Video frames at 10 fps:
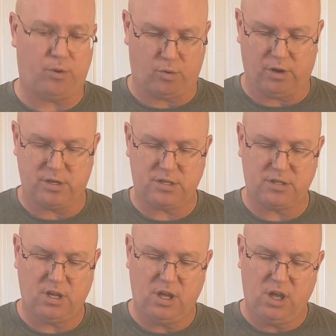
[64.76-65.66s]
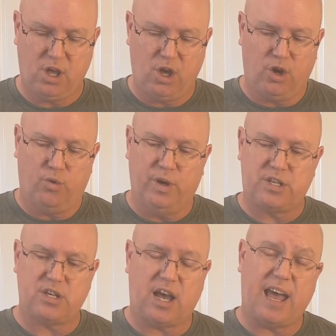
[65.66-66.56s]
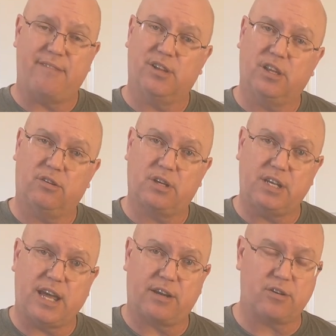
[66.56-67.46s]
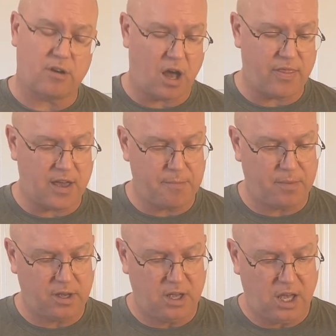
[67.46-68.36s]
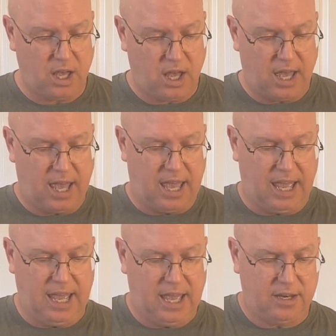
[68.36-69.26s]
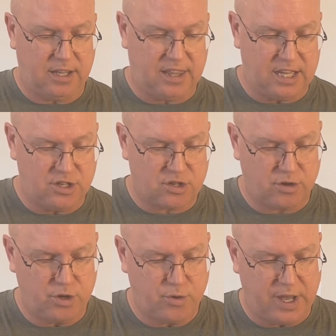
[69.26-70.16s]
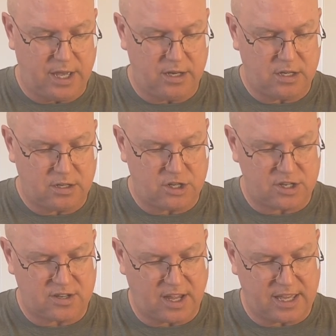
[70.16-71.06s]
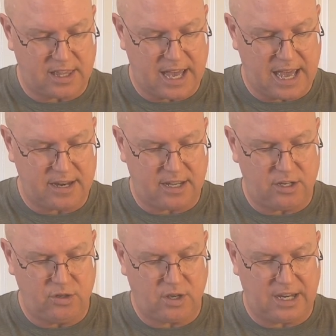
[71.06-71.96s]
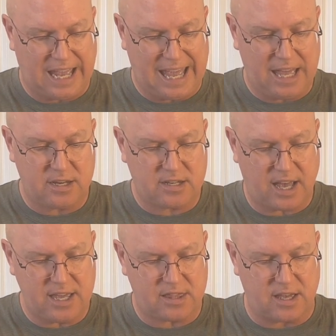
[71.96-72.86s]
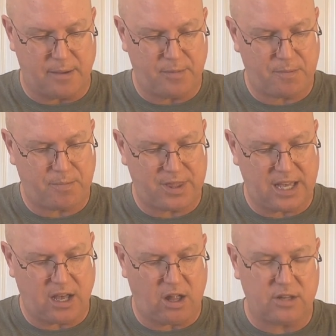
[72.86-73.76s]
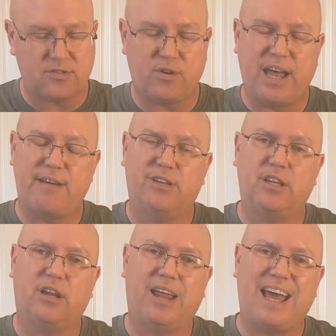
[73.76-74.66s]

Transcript: ports, which uh, have a little connector on them. And they screw in just like that, and you can hand tight them, but they also have a little